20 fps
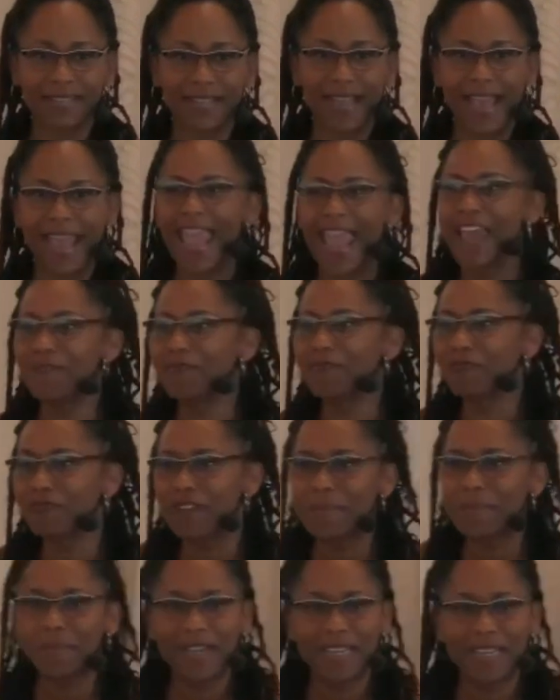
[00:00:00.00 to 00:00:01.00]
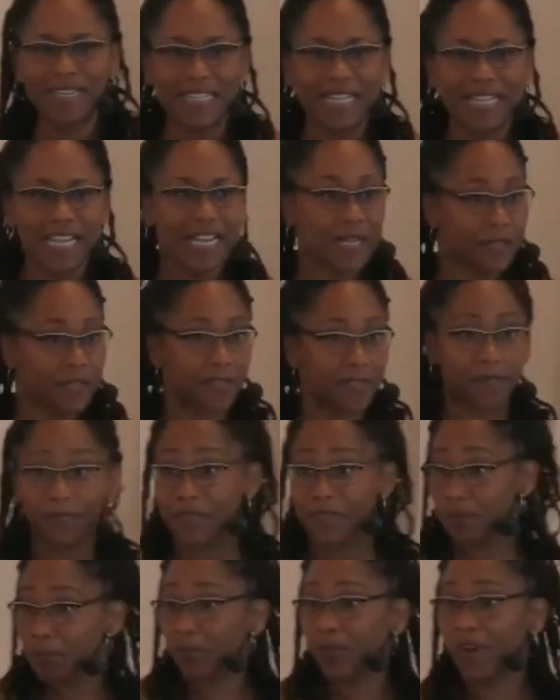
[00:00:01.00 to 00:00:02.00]
Everybody, the
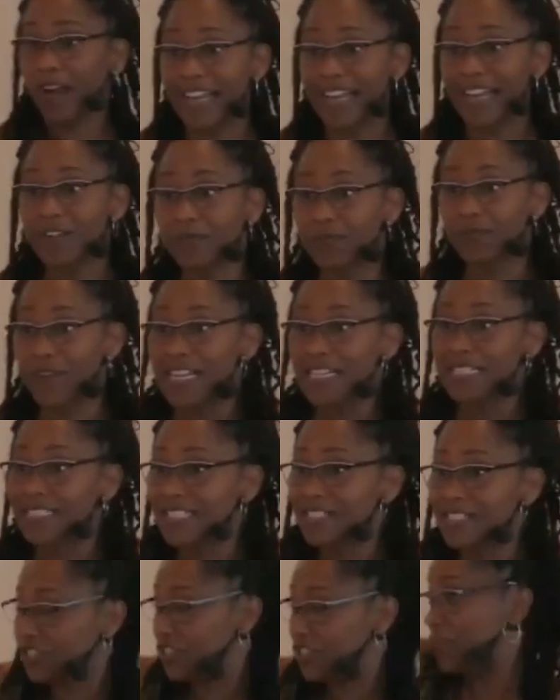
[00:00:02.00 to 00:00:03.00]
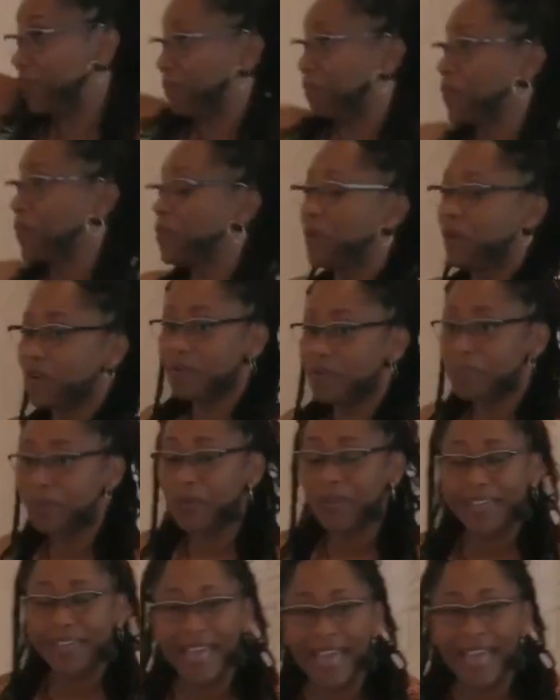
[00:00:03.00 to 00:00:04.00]
bride fainted, she threw her
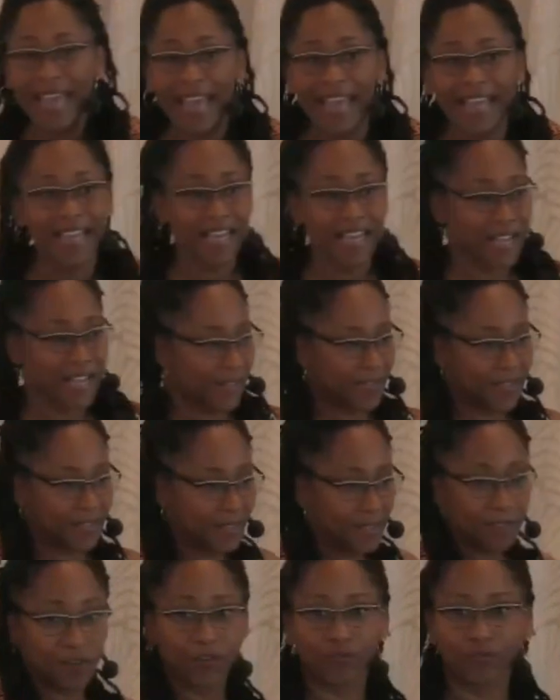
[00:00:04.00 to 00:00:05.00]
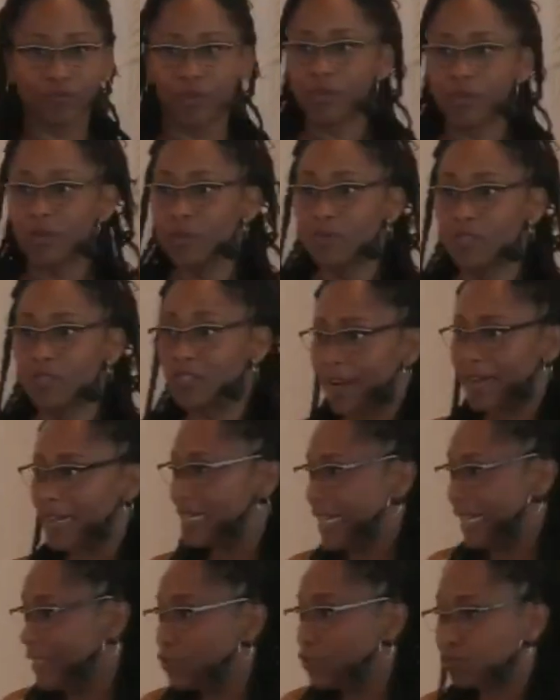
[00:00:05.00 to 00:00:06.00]
bouquet, the groom started to
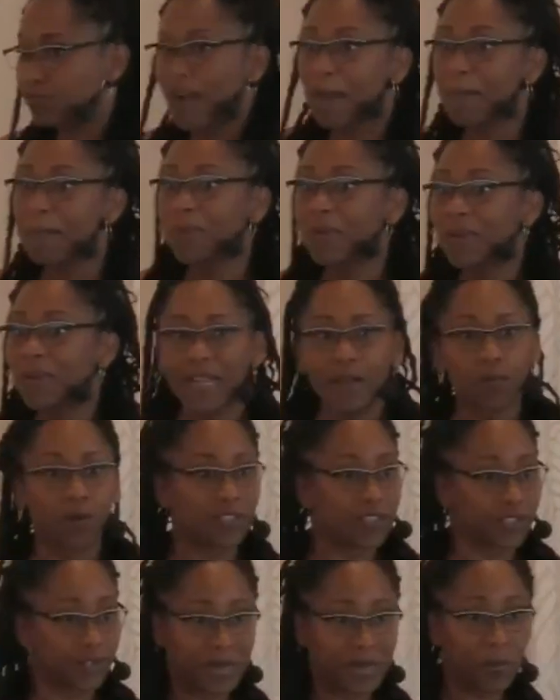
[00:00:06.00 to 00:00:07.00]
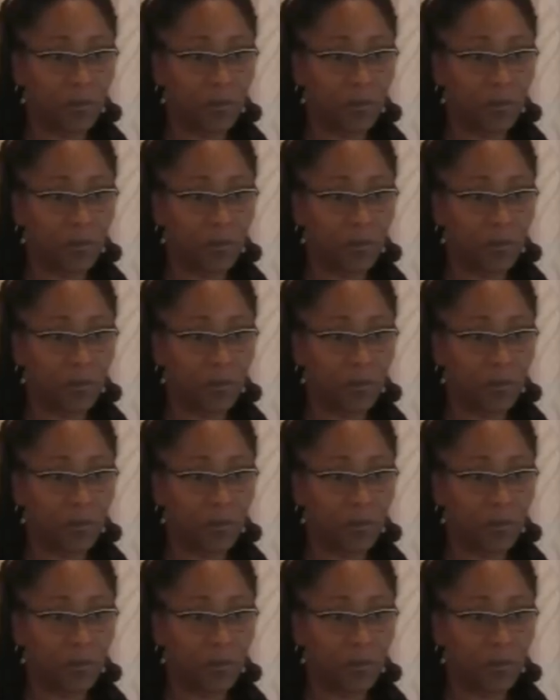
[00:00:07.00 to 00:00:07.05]
get trembling, wondering what's